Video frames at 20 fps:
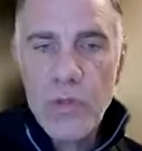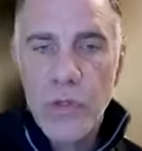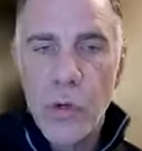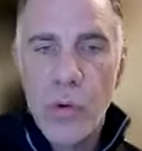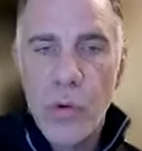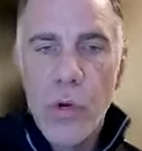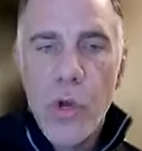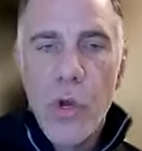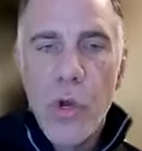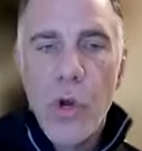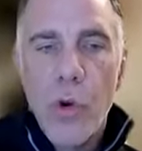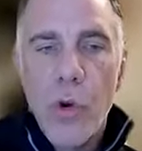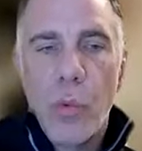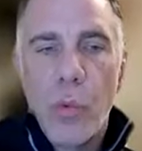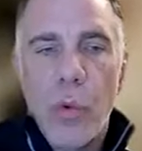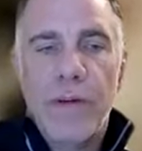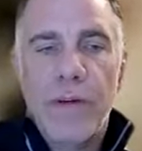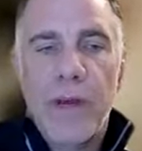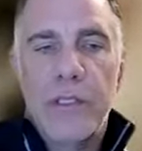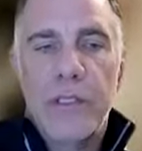So
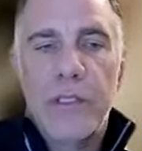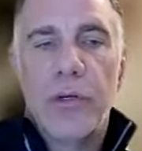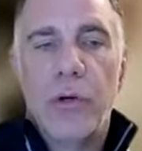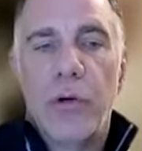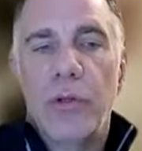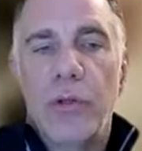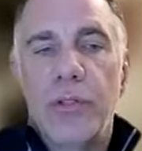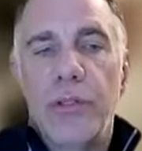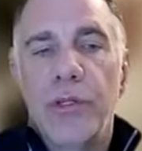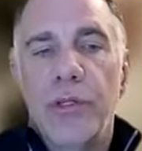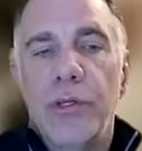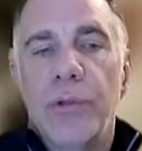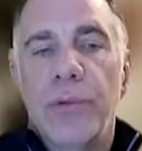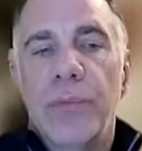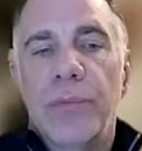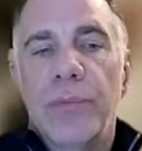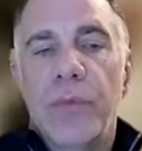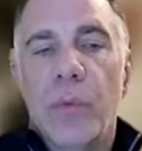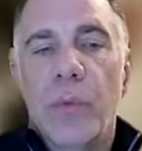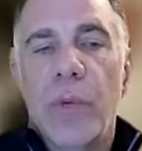what if I told
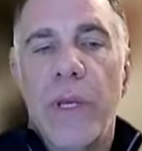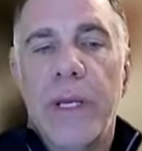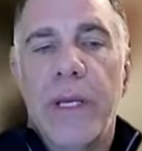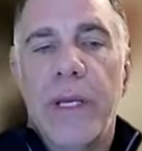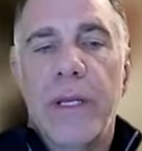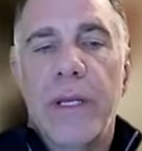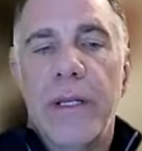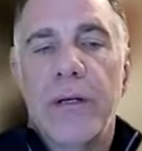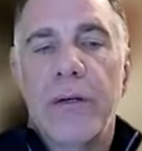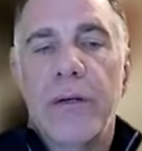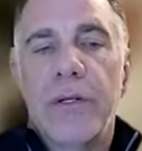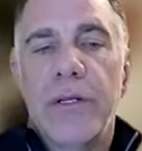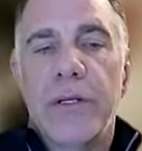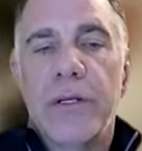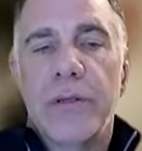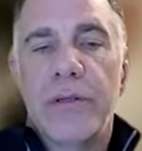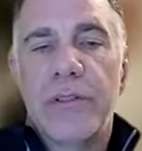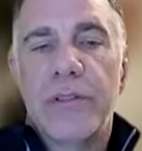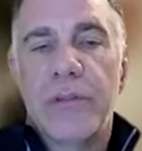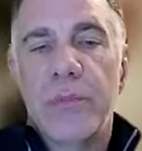you we could
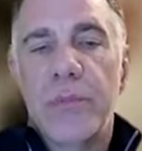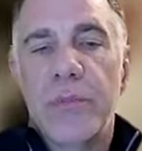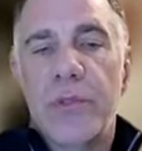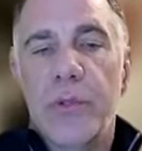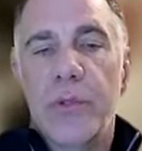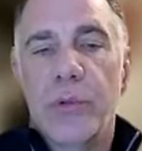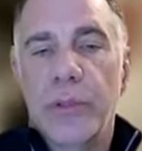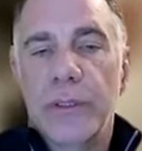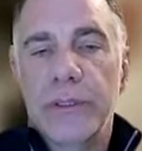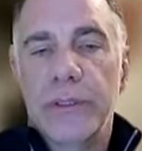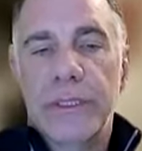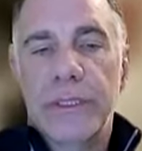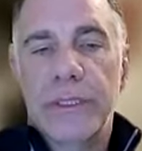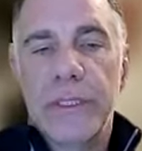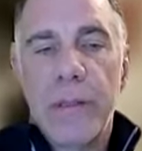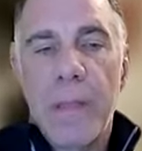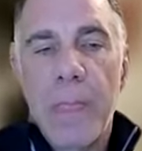introduce some tools